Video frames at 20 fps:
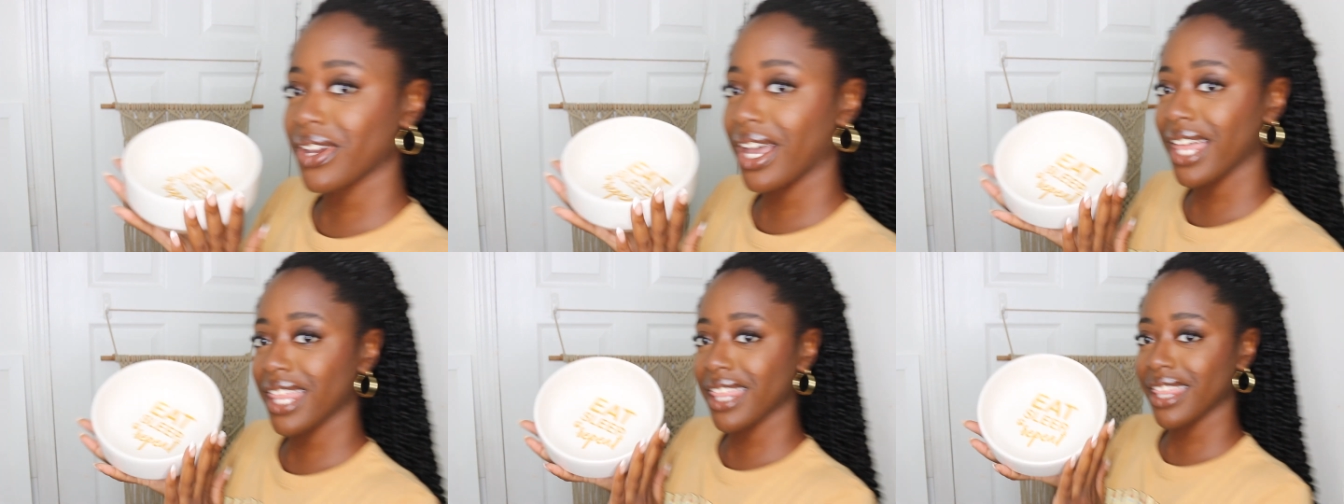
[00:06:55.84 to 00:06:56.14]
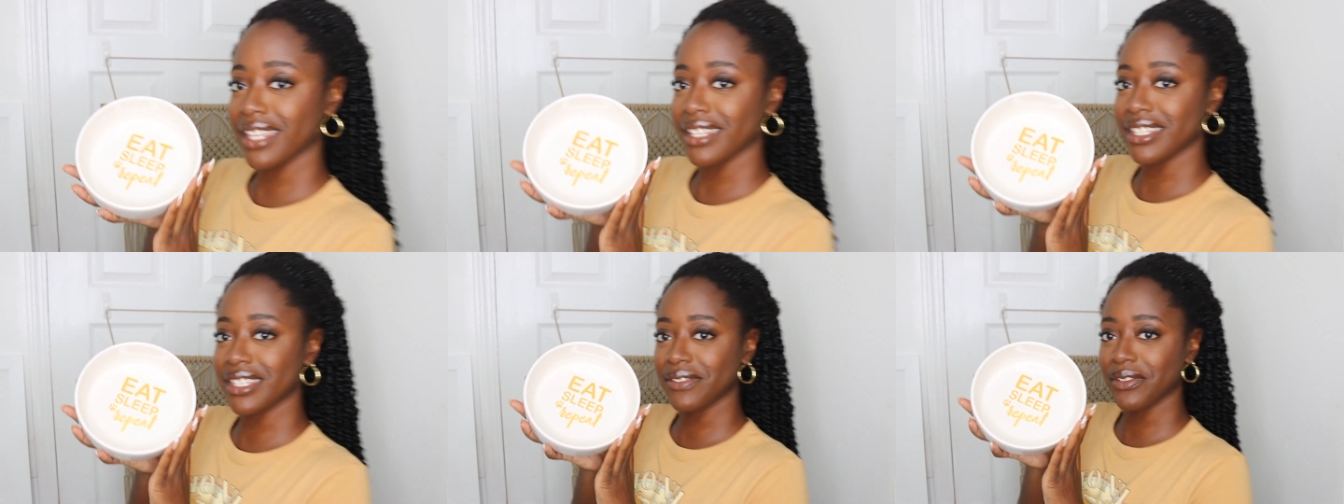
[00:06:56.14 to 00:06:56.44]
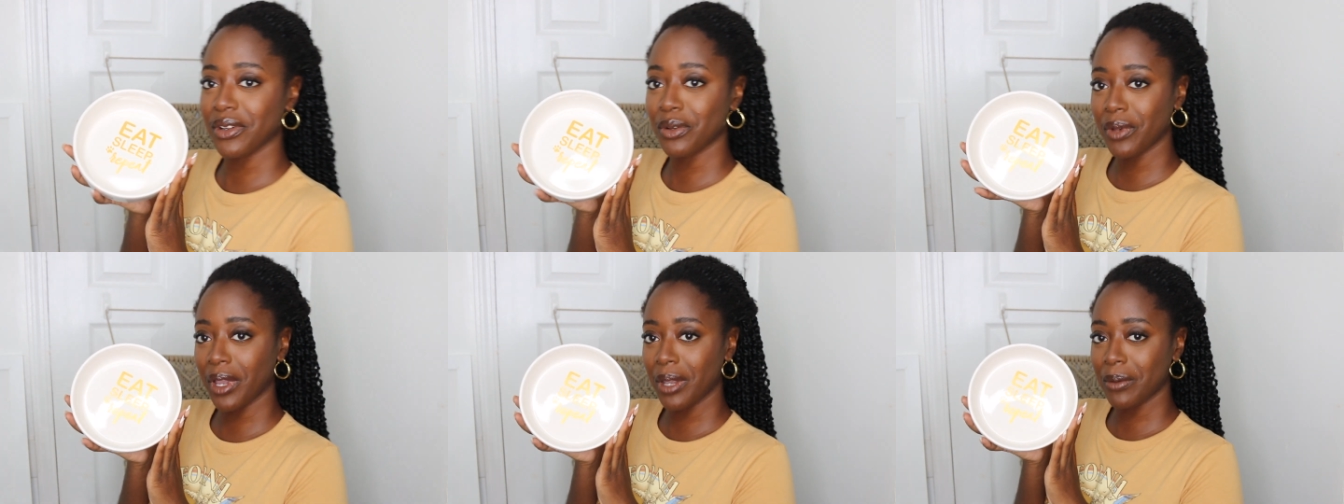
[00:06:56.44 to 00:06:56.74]
got this
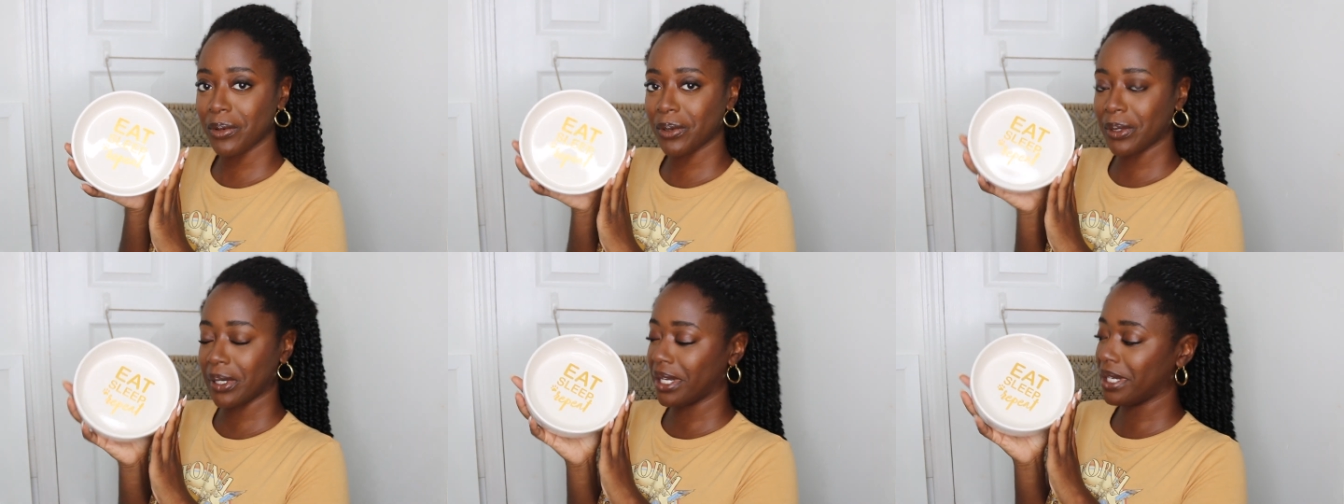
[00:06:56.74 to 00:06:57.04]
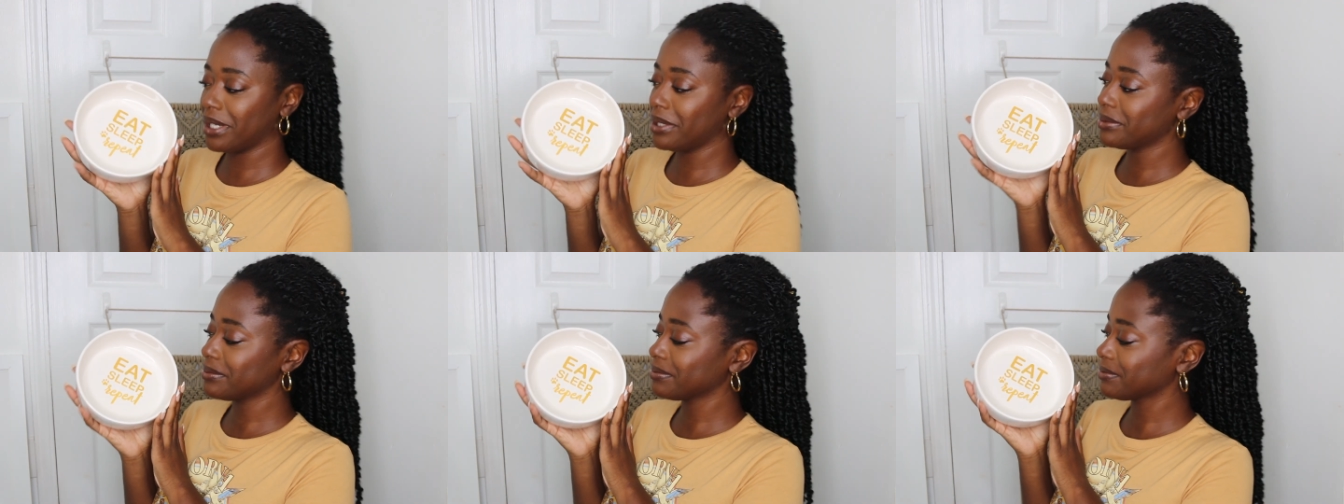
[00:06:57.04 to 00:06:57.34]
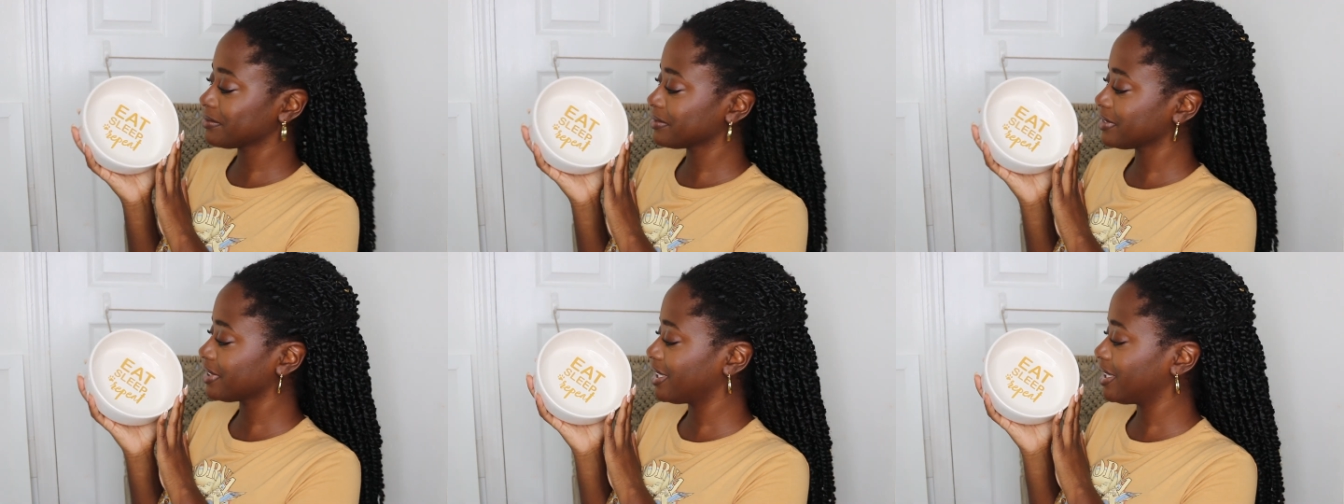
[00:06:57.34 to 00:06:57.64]
for my boy. It
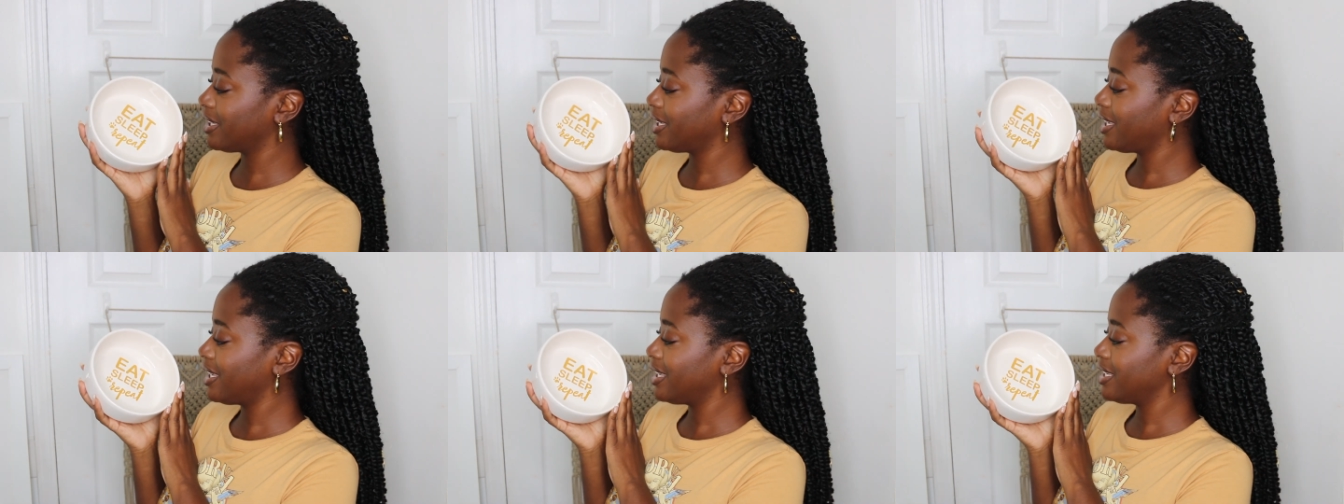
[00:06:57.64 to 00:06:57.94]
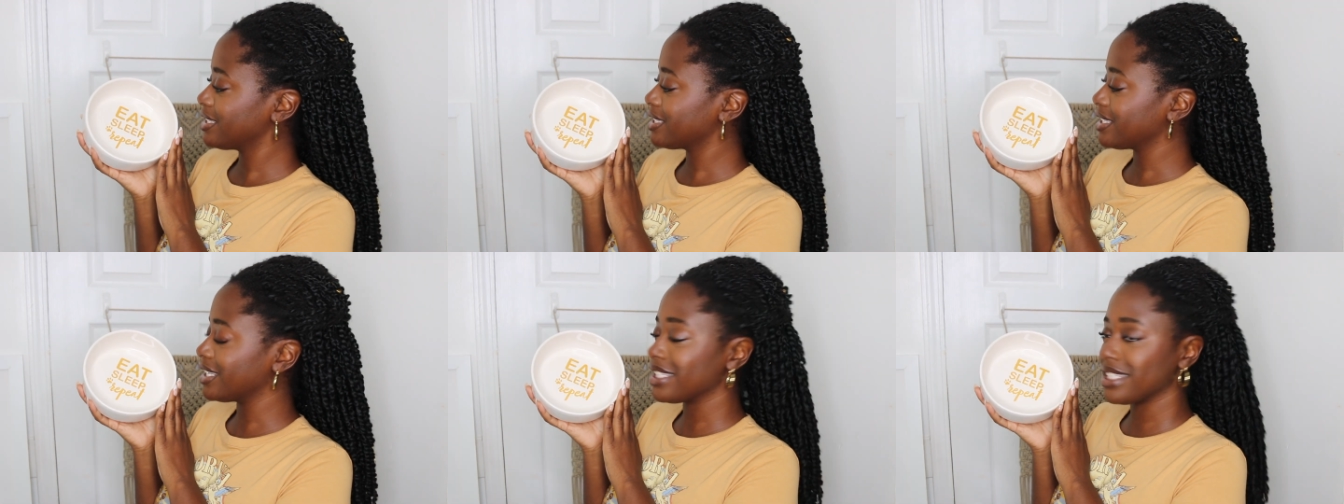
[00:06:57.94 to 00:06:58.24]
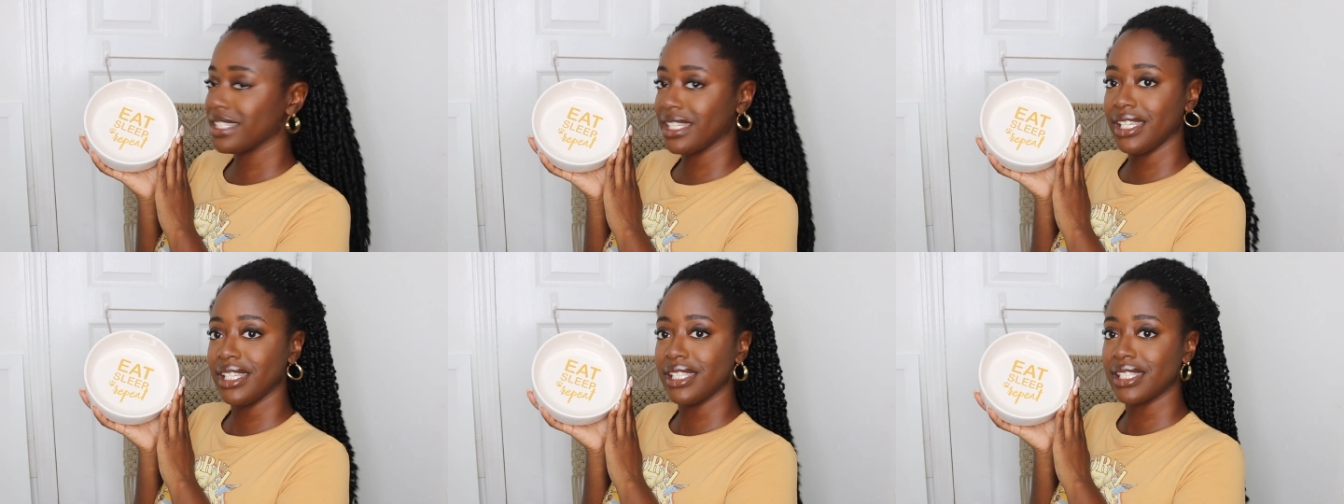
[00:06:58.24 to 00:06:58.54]

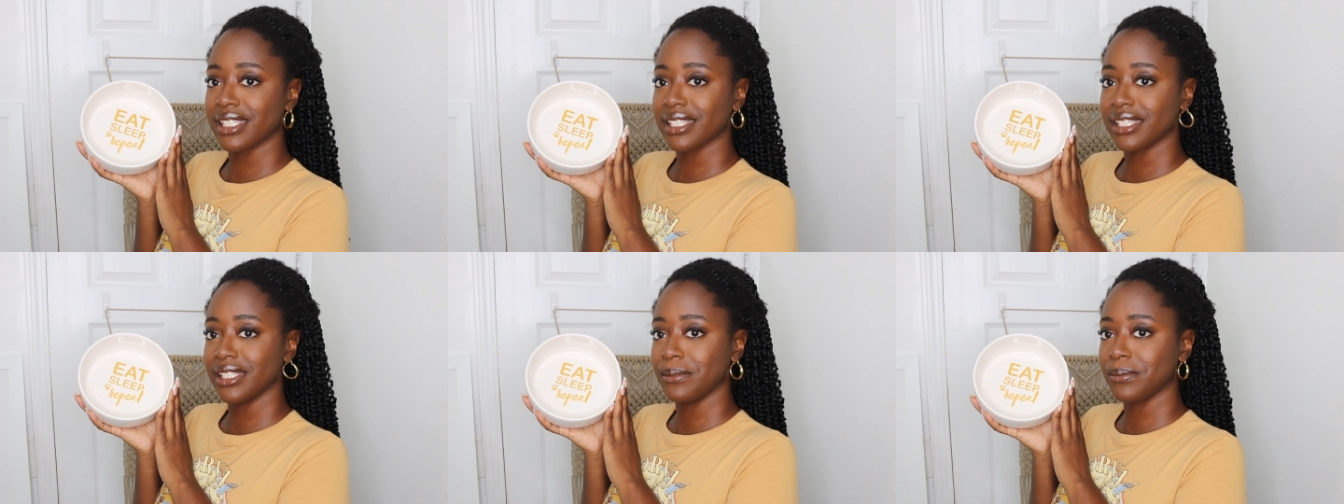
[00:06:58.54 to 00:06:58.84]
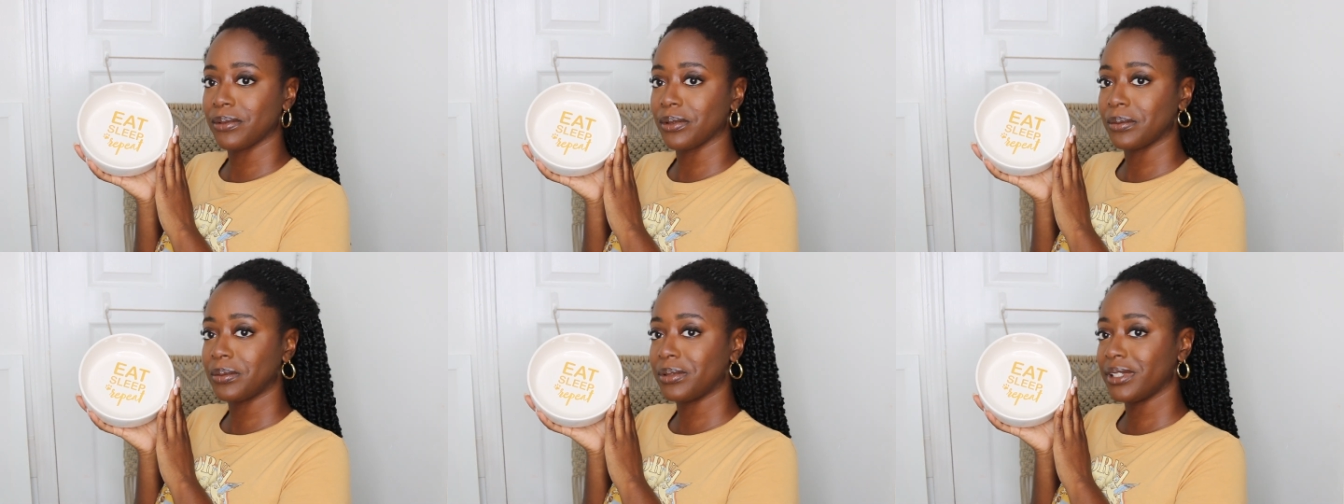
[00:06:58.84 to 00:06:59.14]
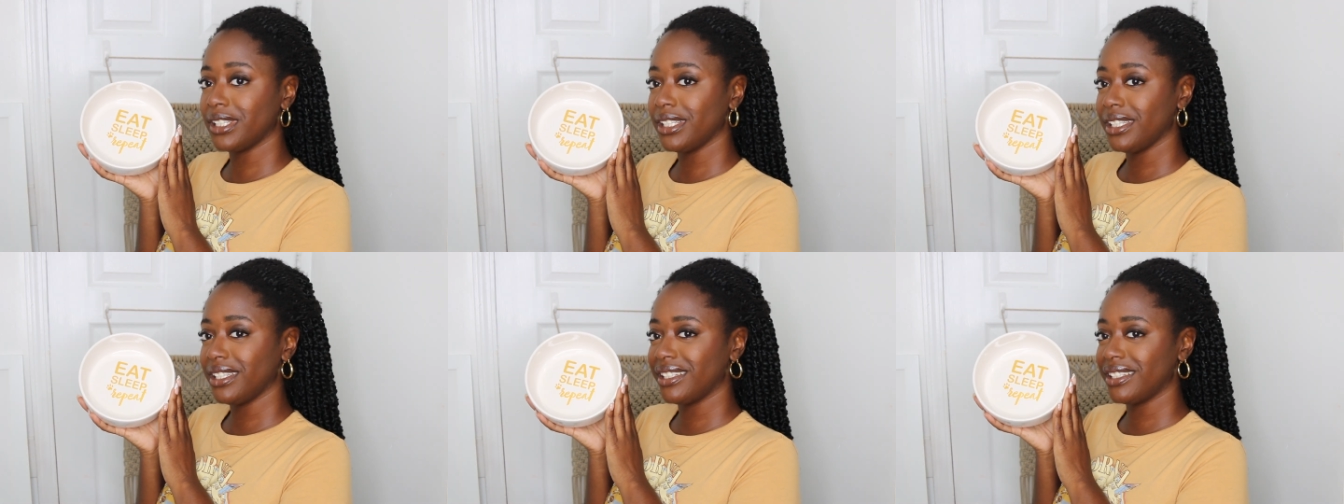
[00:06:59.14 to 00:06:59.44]
says eat, sleep,
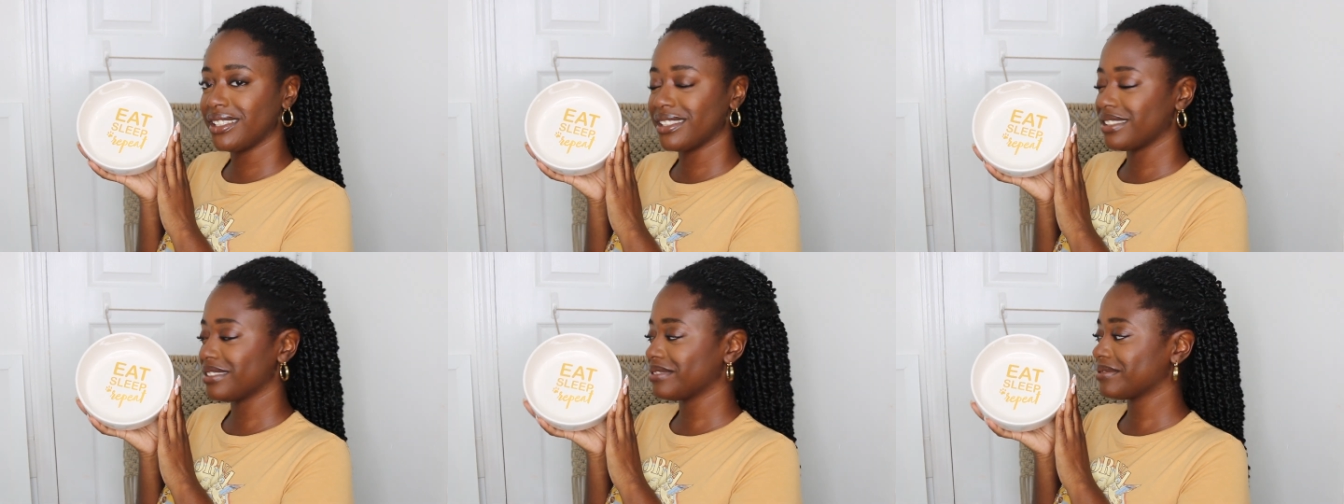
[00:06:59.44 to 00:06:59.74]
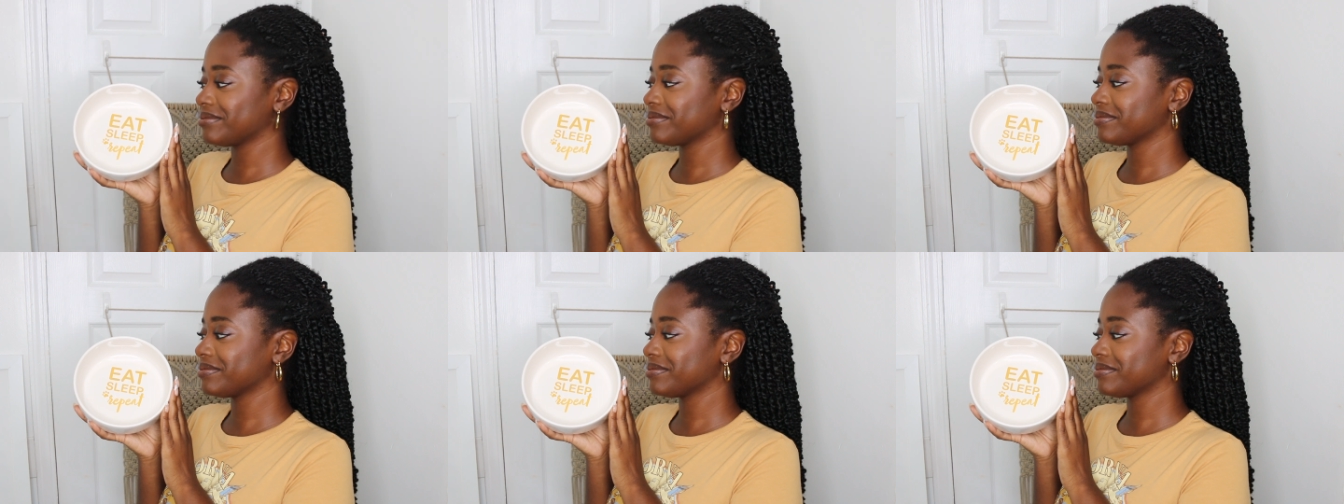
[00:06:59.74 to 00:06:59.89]
repeat.